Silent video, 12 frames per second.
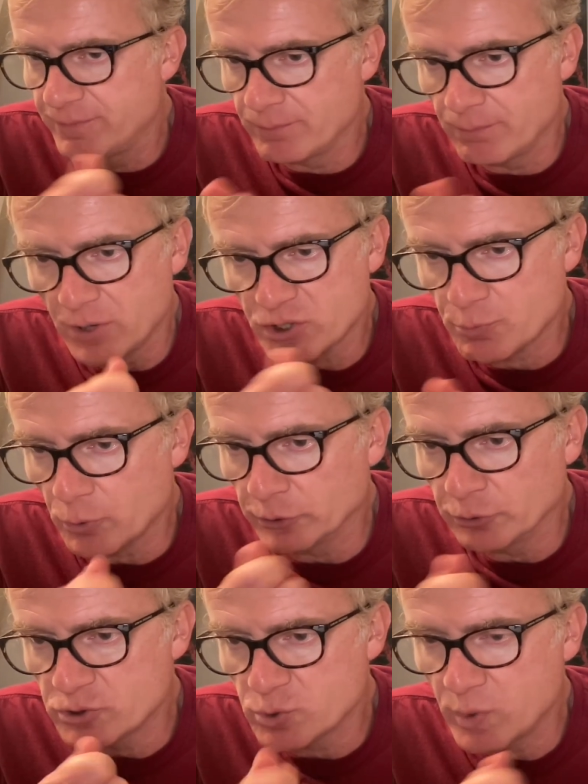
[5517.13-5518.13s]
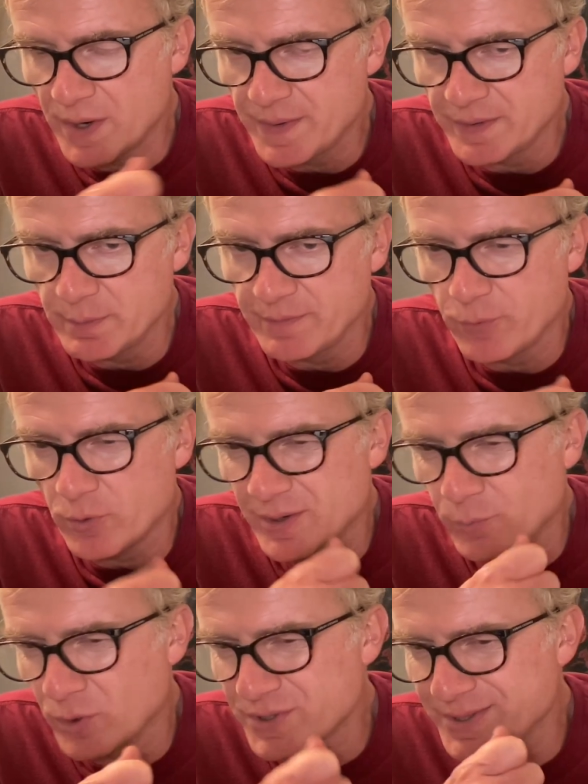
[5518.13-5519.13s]
much more loose way than he did before, and
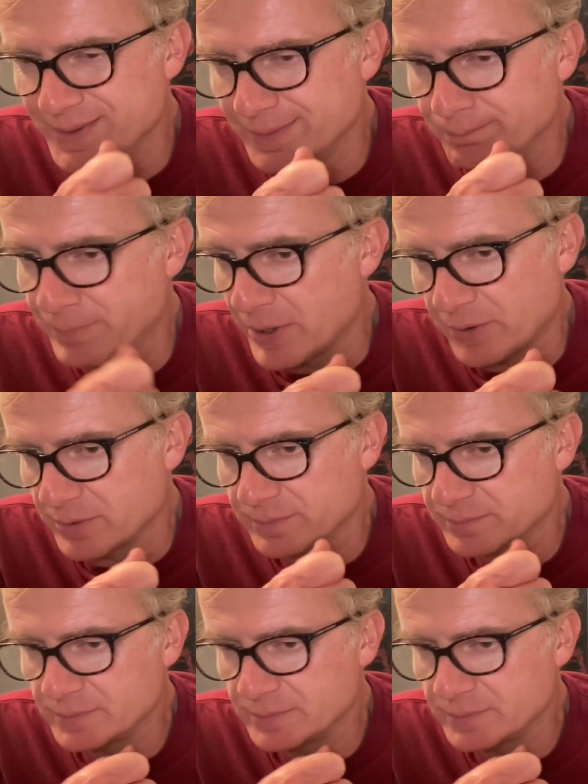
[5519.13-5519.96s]
it wasn't better.